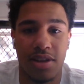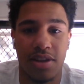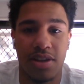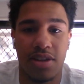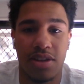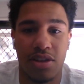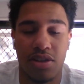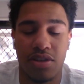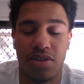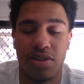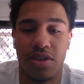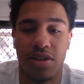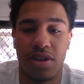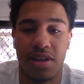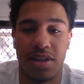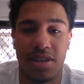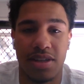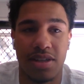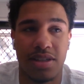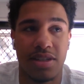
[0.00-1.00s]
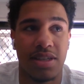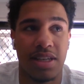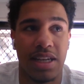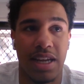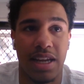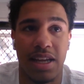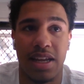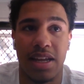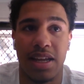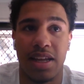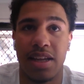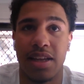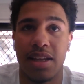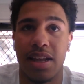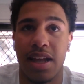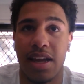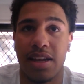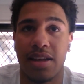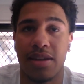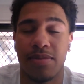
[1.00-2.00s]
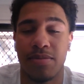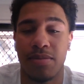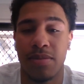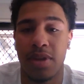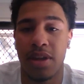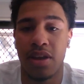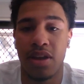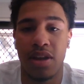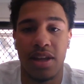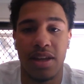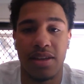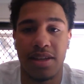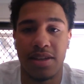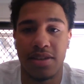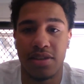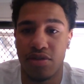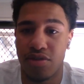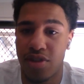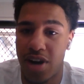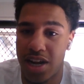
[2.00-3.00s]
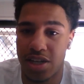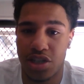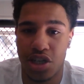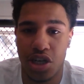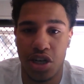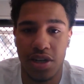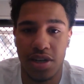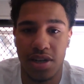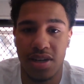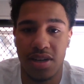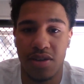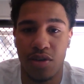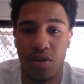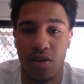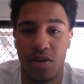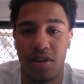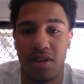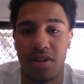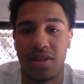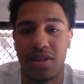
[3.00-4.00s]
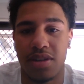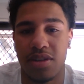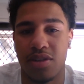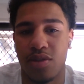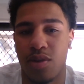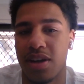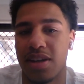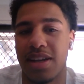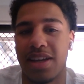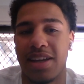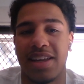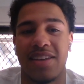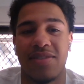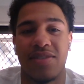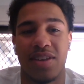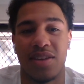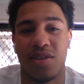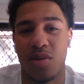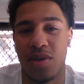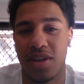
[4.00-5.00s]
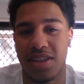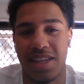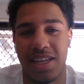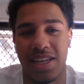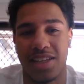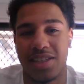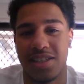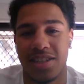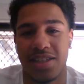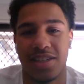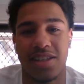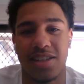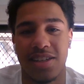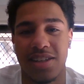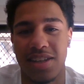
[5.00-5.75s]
But just gotta see like is this the right shot or do I need to give it a quick dish,